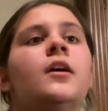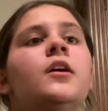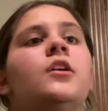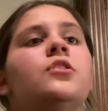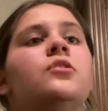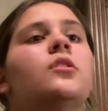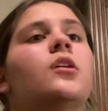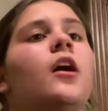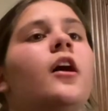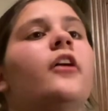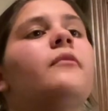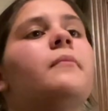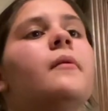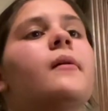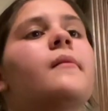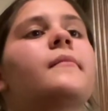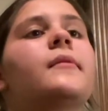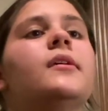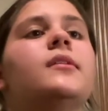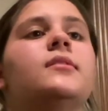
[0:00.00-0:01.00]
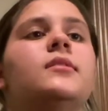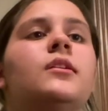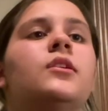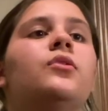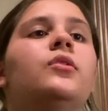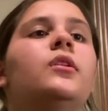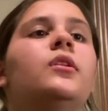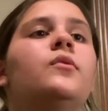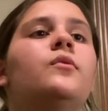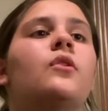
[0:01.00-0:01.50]
To carve pumpkins, it
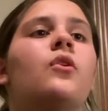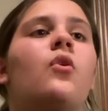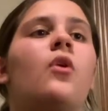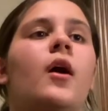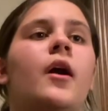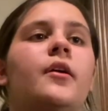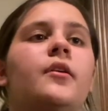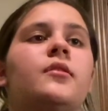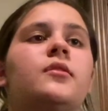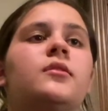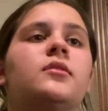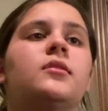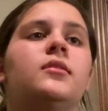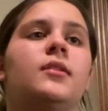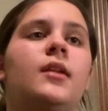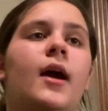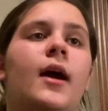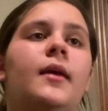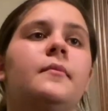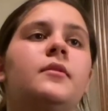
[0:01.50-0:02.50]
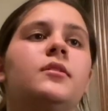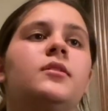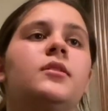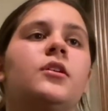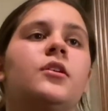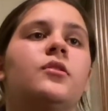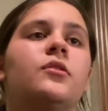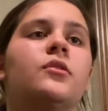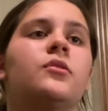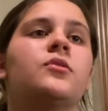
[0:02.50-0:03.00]
only requires 9
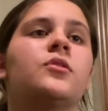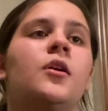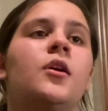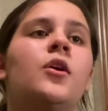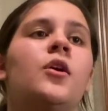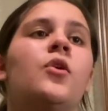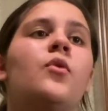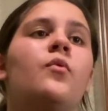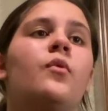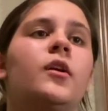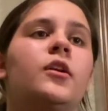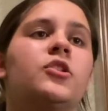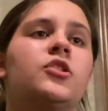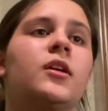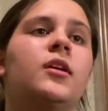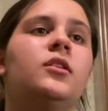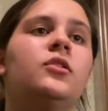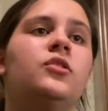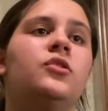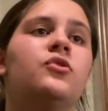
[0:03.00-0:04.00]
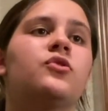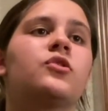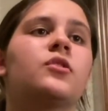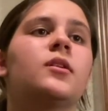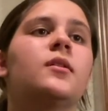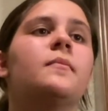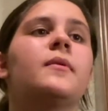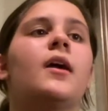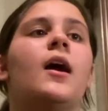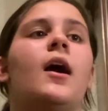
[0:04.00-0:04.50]
materials, which can
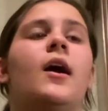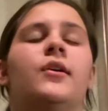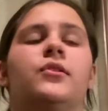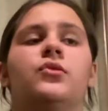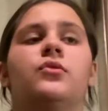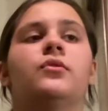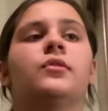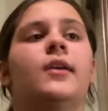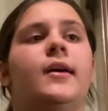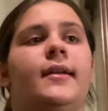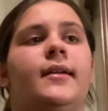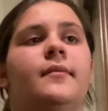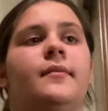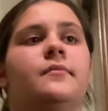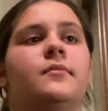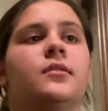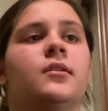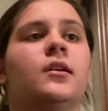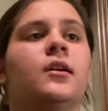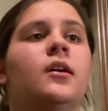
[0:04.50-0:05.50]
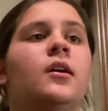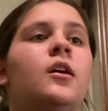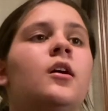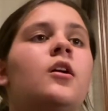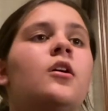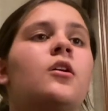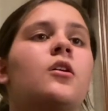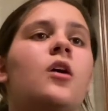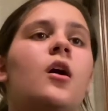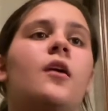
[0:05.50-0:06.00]
usually be household items.
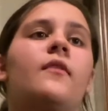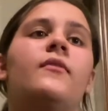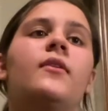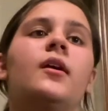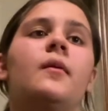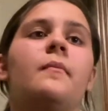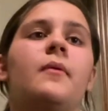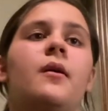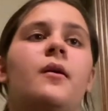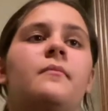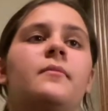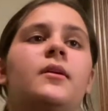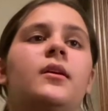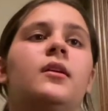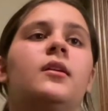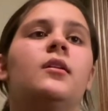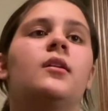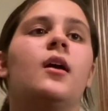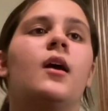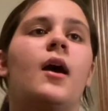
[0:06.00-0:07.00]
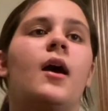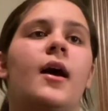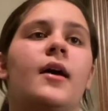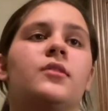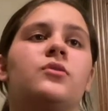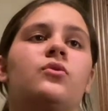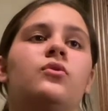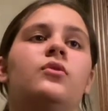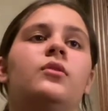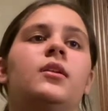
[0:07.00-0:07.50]
Carving a pumpkin
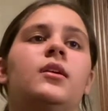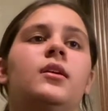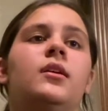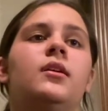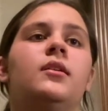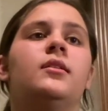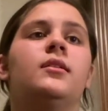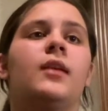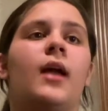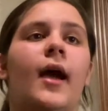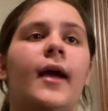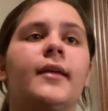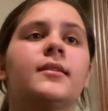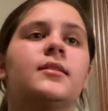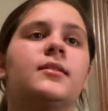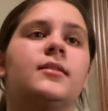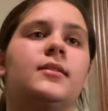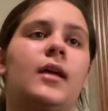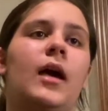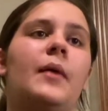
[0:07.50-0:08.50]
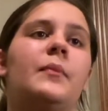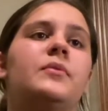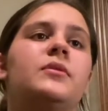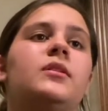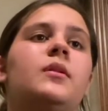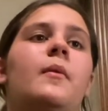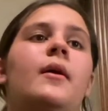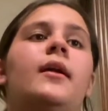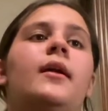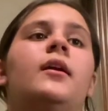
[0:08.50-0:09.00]
has only 9 steps
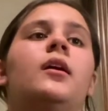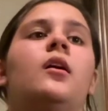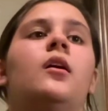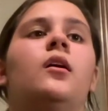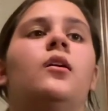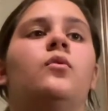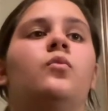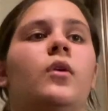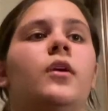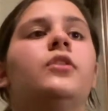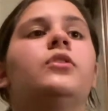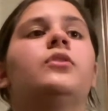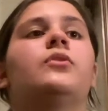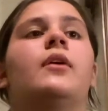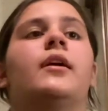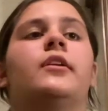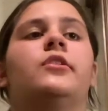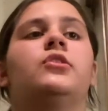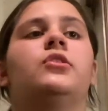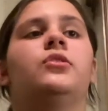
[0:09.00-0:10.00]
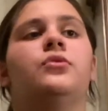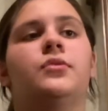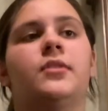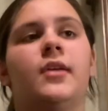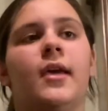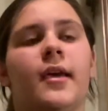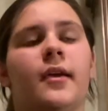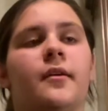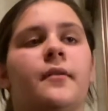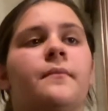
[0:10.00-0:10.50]
depending on what direction you
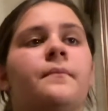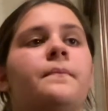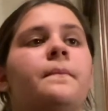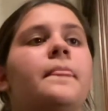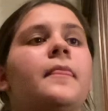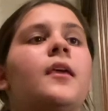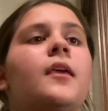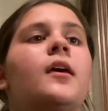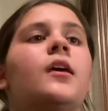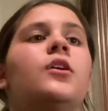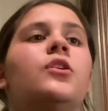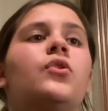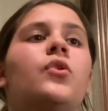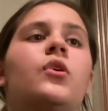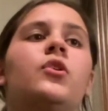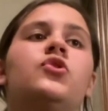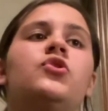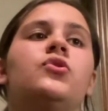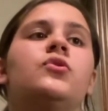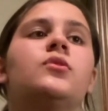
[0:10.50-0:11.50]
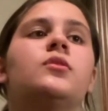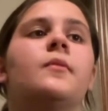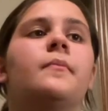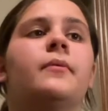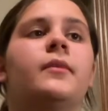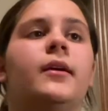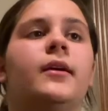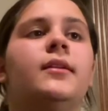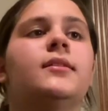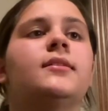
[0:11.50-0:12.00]
take. You can choose a
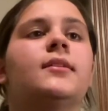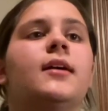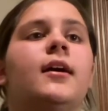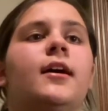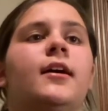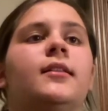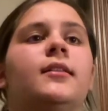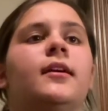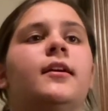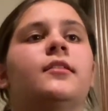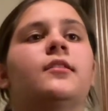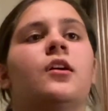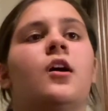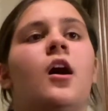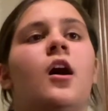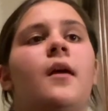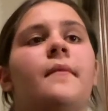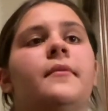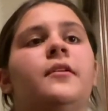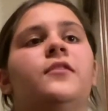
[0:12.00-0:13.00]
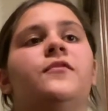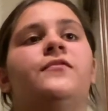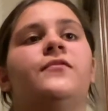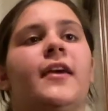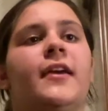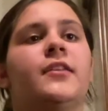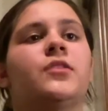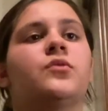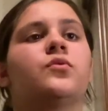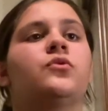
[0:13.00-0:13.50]
plain design like the common
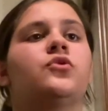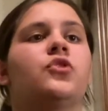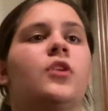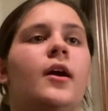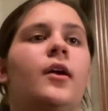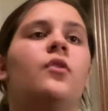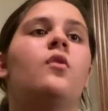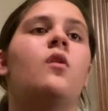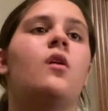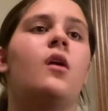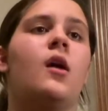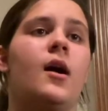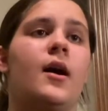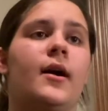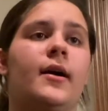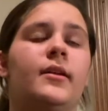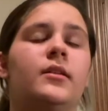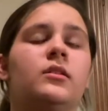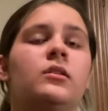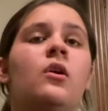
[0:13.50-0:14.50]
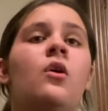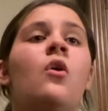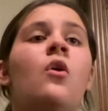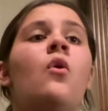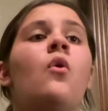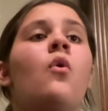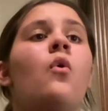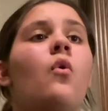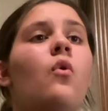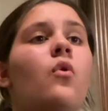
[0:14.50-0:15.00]
face with triangle eyes,
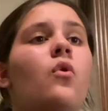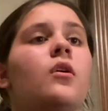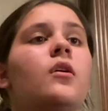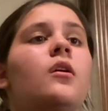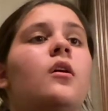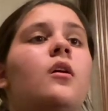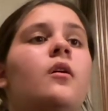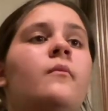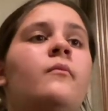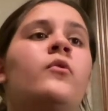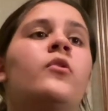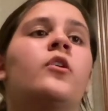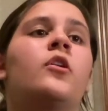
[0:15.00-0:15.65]
or a more